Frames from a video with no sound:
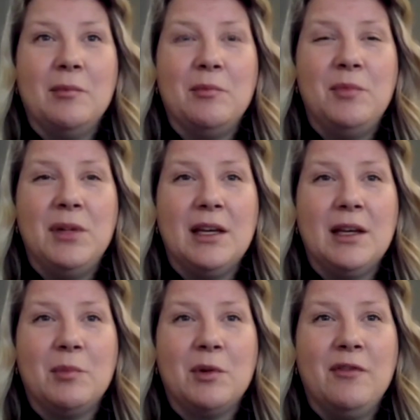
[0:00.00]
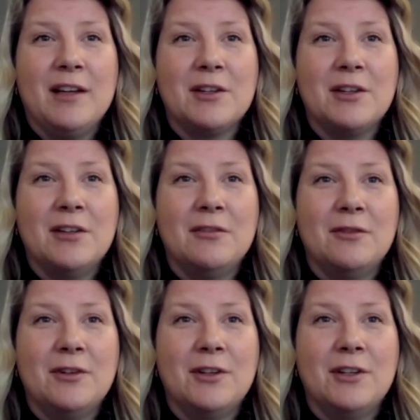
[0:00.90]
being a professor
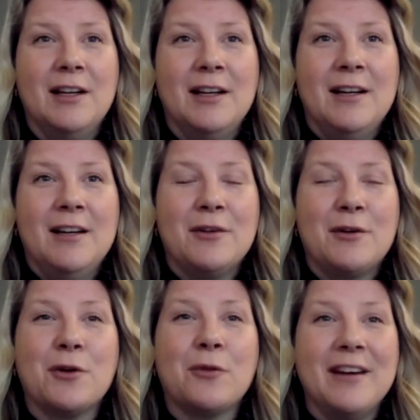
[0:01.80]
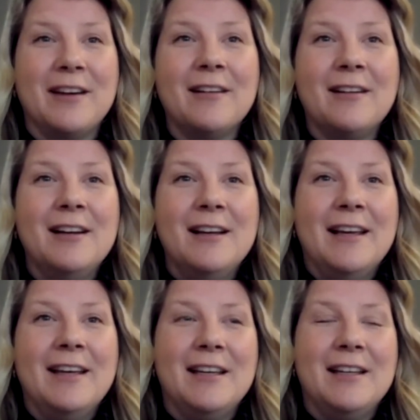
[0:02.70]
for their career.
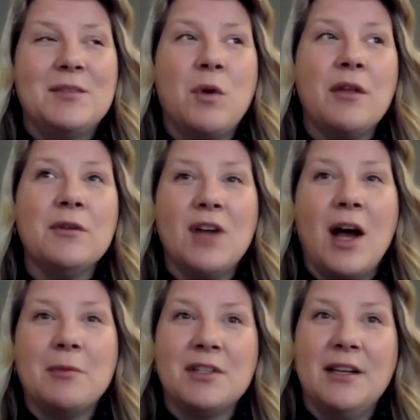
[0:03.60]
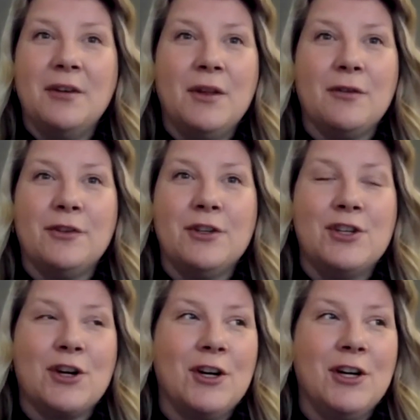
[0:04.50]
It's one of those options out there for
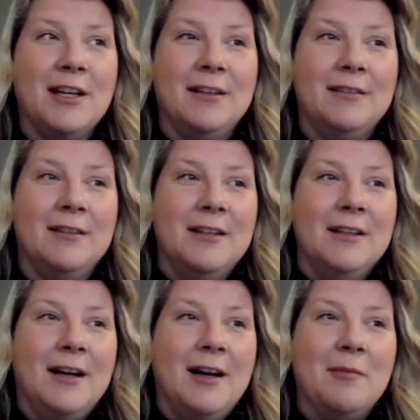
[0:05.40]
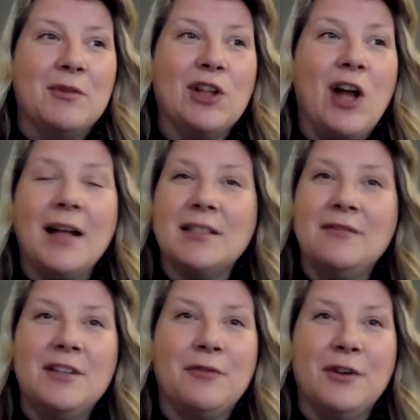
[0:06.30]
sure, and there's lots
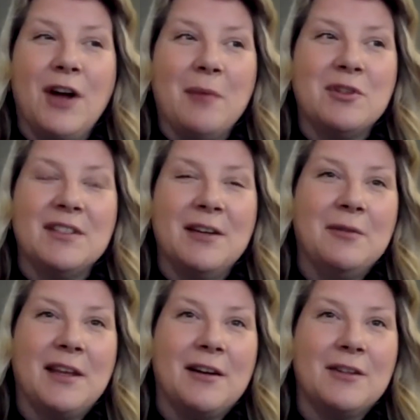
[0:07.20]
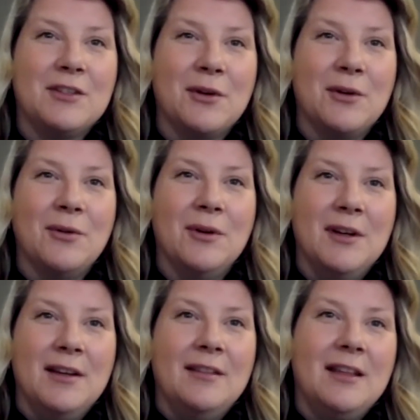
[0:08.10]
of different options out there. So
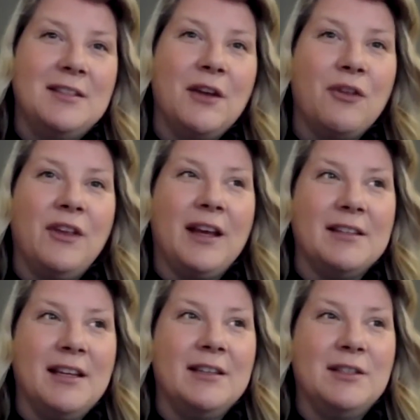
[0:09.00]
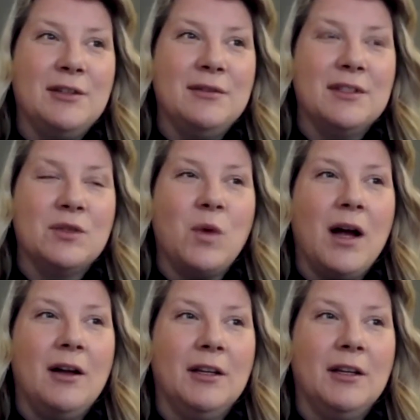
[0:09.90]
that's the other thing I say to students as well.